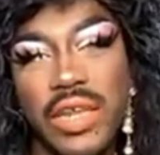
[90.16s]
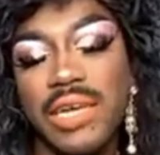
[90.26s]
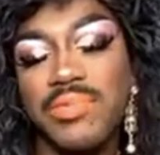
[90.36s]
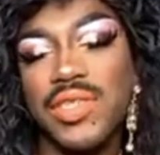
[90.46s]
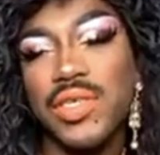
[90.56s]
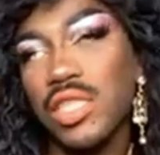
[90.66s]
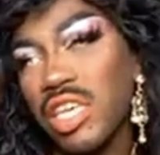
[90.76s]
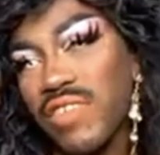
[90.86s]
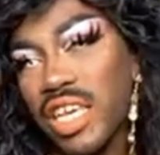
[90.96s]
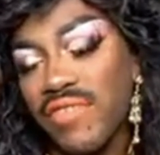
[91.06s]
feel like I'm
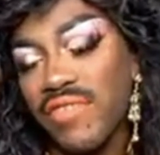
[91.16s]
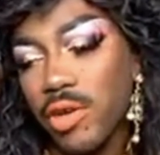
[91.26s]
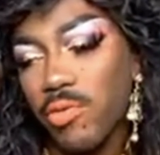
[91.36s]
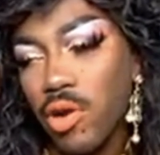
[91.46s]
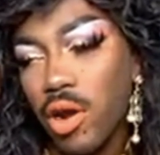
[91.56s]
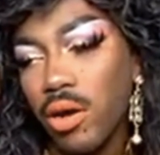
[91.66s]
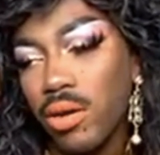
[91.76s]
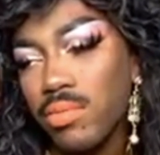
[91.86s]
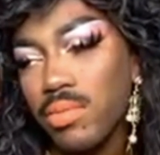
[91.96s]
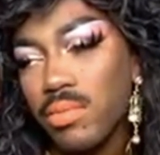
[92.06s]
still living even though we're
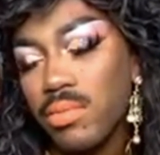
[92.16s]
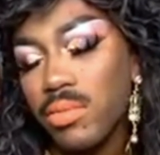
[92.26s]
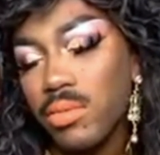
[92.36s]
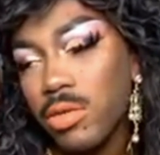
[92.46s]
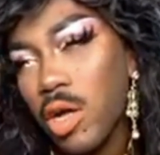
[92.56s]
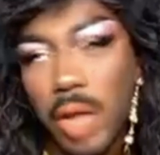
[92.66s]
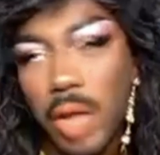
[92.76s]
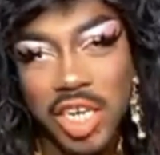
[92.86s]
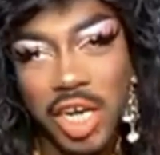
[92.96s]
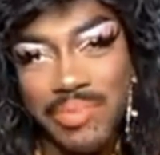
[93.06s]
all, you
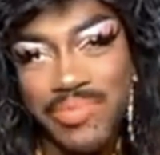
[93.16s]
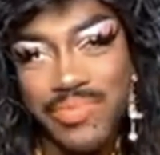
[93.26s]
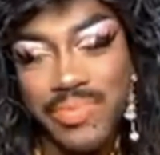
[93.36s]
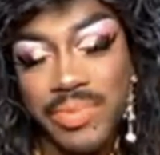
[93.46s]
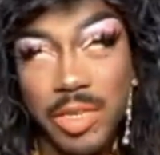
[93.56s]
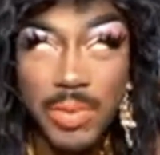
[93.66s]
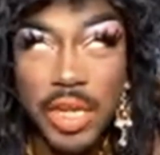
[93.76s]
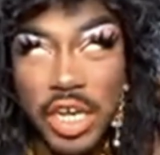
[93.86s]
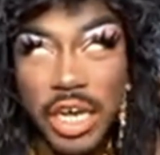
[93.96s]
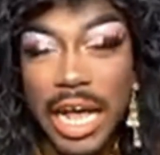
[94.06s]
know, locked up.
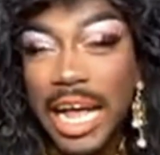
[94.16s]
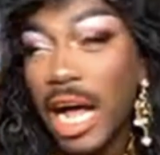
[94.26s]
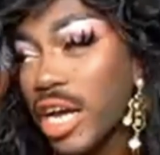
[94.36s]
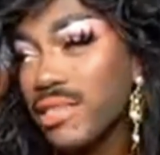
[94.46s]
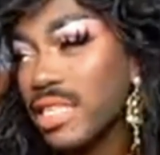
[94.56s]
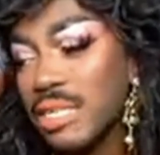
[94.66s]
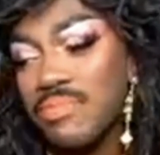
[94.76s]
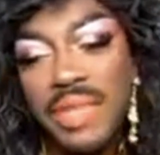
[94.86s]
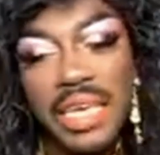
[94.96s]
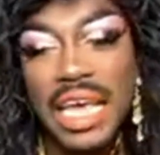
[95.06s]
So it's been good.
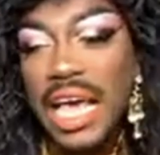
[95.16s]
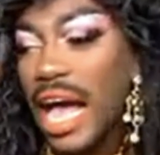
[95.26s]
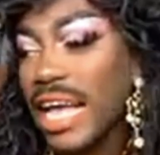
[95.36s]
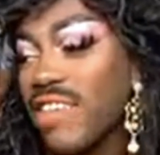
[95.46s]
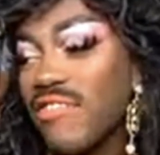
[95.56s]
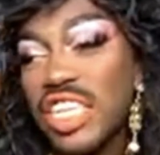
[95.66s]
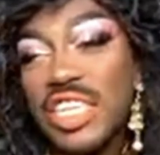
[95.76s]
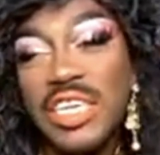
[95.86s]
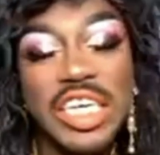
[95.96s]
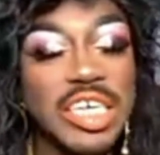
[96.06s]
Honestly, I give
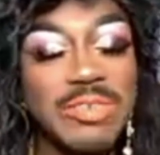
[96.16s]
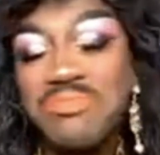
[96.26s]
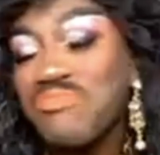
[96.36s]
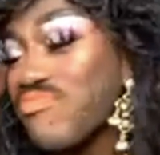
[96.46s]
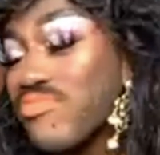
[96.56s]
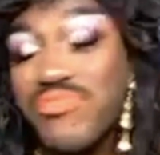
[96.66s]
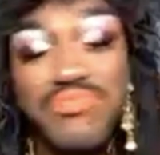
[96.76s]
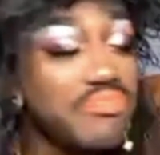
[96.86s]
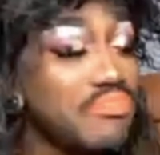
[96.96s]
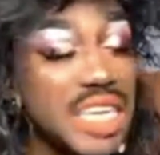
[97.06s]
it a
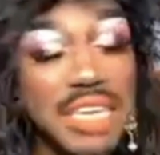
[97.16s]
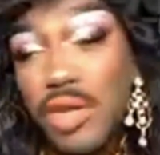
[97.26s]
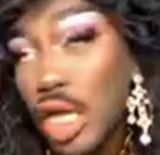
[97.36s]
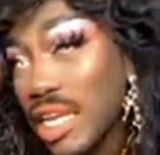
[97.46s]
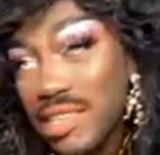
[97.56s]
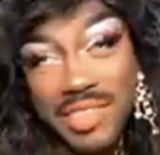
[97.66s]
B+.